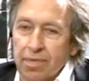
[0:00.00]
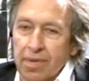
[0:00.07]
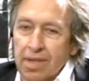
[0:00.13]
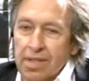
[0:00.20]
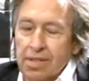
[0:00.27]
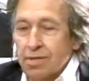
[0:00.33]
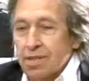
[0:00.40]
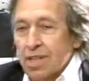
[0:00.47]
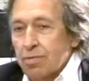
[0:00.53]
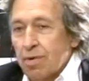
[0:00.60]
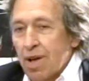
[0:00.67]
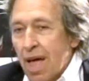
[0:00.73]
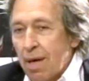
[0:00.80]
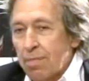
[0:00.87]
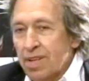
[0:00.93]
So that's why
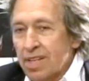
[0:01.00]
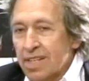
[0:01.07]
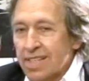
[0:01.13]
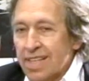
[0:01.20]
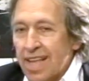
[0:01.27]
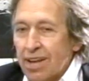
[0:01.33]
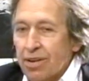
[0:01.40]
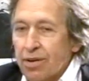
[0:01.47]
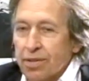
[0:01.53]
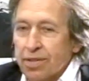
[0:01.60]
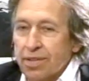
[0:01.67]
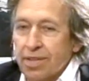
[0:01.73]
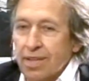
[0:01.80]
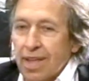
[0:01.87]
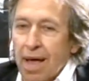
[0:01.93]
happiness cannot
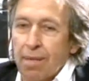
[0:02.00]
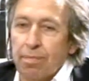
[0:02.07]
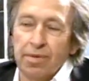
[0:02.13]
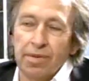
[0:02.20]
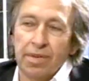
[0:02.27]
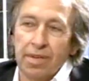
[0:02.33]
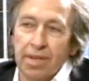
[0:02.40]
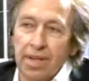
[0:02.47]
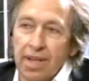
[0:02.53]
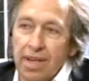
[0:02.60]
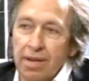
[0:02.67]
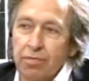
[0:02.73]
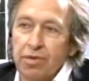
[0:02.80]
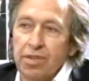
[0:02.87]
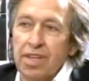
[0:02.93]
happen
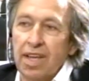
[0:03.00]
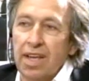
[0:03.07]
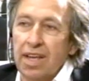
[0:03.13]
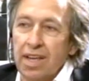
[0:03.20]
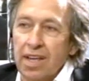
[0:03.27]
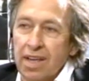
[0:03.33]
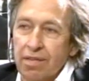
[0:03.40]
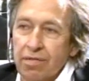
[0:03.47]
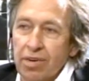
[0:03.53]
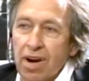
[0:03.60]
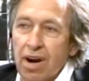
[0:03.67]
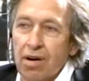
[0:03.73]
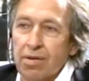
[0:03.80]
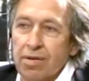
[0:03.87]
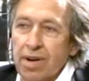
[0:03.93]
every day, every
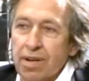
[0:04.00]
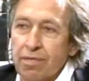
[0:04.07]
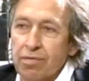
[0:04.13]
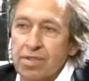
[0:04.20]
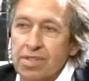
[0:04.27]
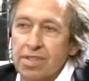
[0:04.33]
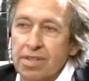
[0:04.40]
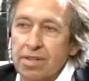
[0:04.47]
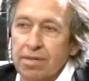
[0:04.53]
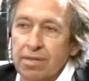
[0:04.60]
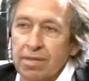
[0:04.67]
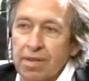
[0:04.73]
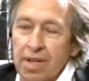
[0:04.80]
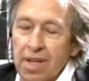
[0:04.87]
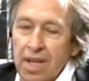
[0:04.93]
hour, every second.
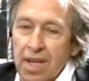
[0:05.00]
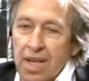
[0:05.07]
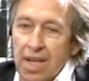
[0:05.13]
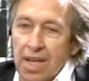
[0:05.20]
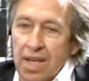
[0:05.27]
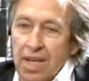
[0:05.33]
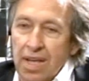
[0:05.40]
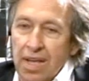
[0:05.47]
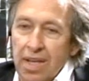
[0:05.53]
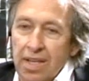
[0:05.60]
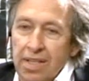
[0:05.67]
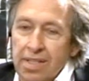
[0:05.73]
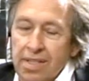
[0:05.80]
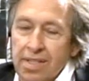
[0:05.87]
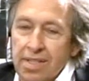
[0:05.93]

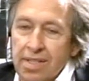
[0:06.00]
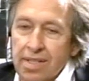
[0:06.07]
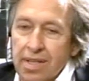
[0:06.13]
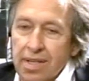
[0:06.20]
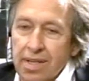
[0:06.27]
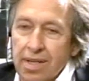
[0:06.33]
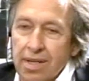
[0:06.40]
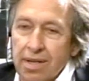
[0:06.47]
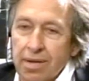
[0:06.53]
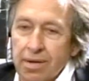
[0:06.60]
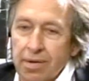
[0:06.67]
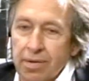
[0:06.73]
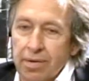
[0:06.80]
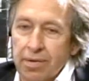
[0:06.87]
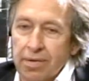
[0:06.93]
It's
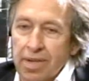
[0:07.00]
an